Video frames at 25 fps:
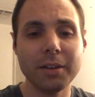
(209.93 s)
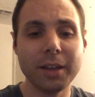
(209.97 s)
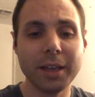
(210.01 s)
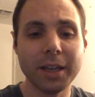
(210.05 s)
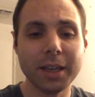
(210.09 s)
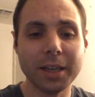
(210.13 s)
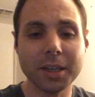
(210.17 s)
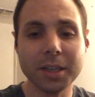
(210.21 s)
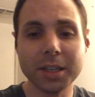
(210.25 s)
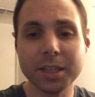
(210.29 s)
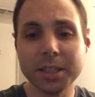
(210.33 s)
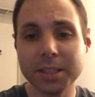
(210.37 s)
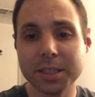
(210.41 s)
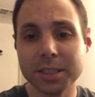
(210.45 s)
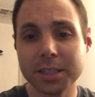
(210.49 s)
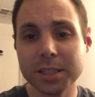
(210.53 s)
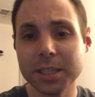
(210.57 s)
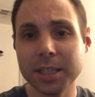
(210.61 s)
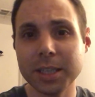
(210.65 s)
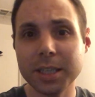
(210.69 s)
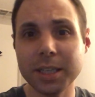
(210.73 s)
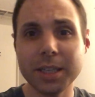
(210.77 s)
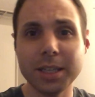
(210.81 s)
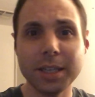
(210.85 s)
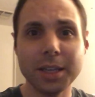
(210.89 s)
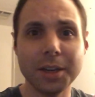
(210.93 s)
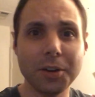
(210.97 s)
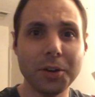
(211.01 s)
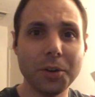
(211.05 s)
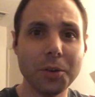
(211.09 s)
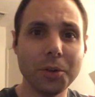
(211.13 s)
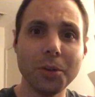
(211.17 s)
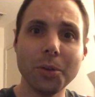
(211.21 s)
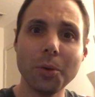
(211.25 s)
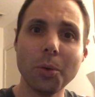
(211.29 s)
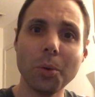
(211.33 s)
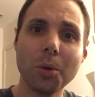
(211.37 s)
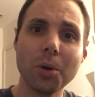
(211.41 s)
in DC and
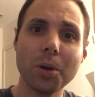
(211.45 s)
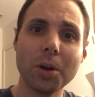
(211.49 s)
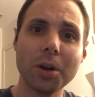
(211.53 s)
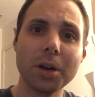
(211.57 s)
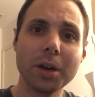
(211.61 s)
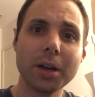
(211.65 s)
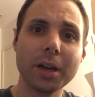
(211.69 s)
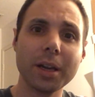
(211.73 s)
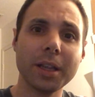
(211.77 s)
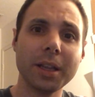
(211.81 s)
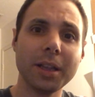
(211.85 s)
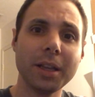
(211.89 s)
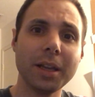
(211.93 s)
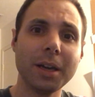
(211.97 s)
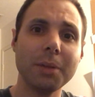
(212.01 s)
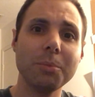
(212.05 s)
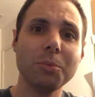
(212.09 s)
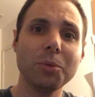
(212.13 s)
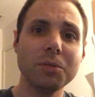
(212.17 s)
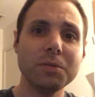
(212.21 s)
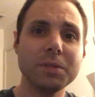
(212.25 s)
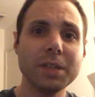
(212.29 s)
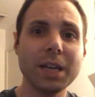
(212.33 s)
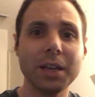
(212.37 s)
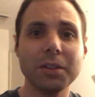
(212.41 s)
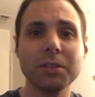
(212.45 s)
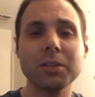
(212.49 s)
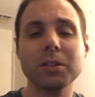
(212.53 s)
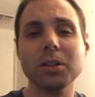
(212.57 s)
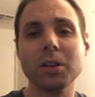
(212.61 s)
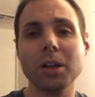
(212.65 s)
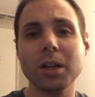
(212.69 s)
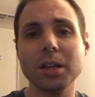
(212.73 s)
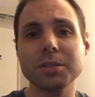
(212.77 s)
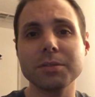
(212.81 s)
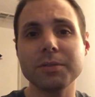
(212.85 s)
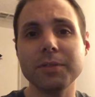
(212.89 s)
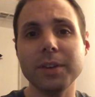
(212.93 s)
New York, and then I moved out
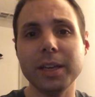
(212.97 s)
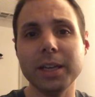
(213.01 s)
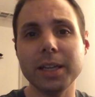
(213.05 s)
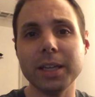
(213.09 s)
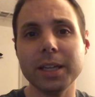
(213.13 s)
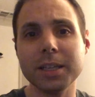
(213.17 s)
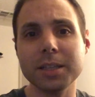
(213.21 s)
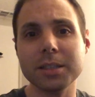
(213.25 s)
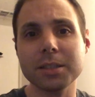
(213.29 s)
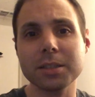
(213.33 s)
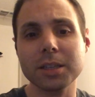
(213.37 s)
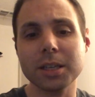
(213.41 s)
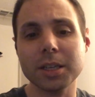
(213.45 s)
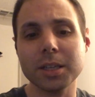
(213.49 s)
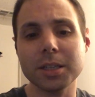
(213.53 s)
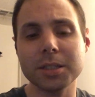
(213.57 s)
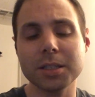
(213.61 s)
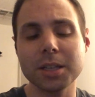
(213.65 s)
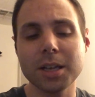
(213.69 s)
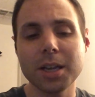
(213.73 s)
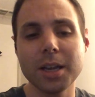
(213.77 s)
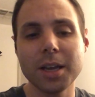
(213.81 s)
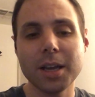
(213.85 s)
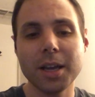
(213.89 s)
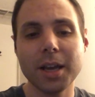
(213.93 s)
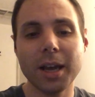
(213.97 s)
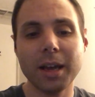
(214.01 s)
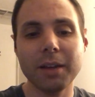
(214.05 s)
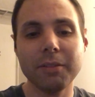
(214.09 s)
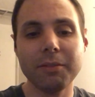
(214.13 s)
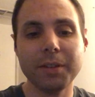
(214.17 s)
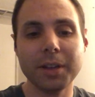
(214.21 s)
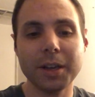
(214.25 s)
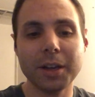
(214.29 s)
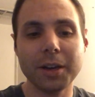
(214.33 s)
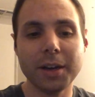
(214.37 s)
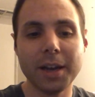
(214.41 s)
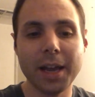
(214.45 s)
to Las Vegas because I
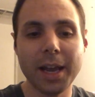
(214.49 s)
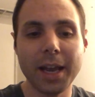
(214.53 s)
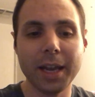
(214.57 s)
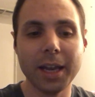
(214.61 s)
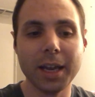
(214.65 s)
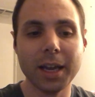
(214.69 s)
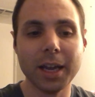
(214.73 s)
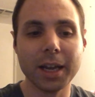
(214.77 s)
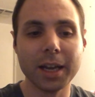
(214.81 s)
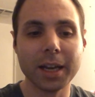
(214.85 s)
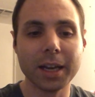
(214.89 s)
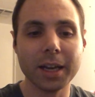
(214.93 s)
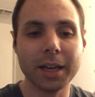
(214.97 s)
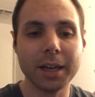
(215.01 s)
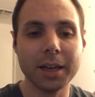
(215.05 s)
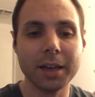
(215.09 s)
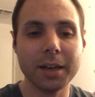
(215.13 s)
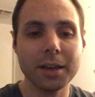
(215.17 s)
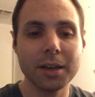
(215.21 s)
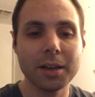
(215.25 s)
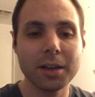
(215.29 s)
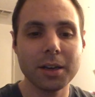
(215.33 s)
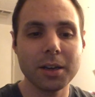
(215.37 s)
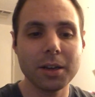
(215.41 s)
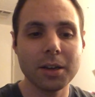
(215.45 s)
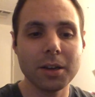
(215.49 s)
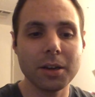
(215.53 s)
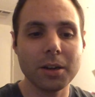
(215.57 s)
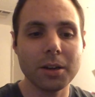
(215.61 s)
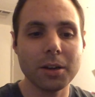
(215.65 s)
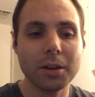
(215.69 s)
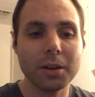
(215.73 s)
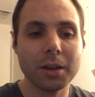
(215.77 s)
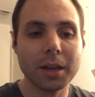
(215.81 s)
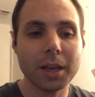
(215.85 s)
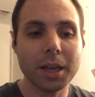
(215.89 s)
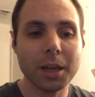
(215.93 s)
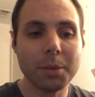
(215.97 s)
figured, hey, I can
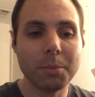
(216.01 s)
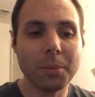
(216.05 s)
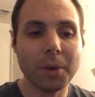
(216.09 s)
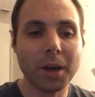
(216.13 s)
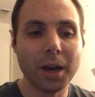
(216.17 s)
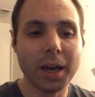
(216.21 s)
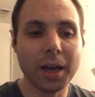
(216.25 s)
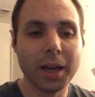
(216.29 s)
get